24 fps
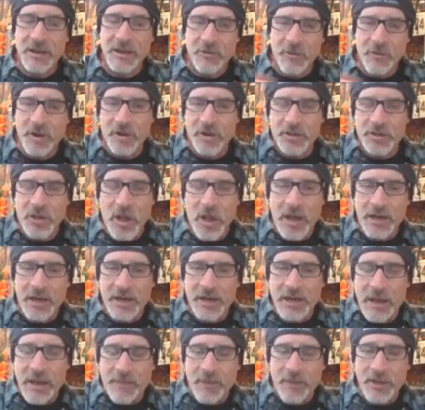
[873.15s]
we were
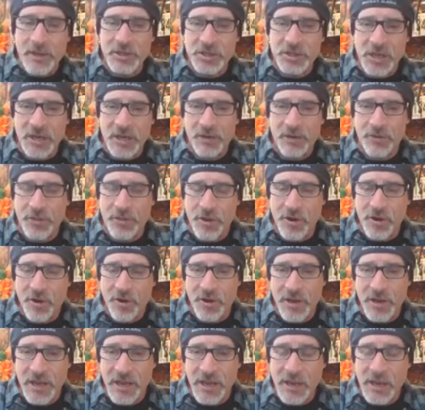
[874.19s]
talking up on channel
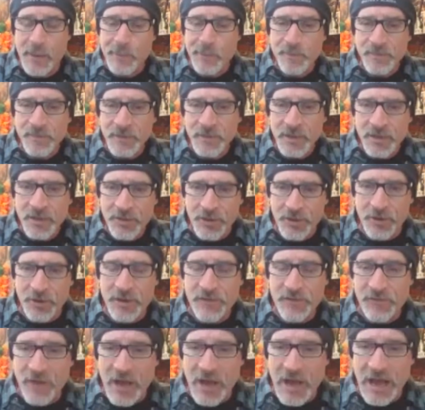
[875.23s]
30,
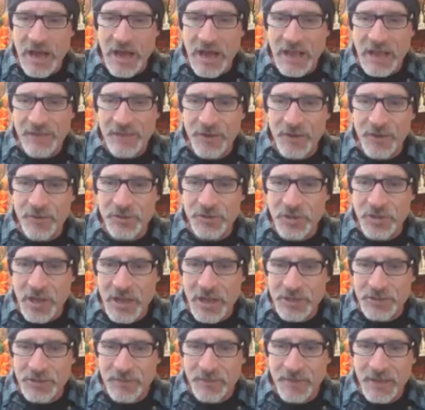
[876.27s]
35. It was
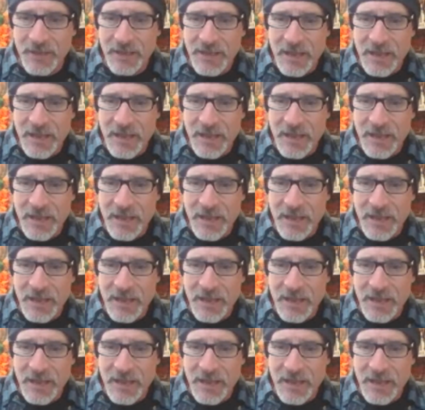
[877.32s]
awesome.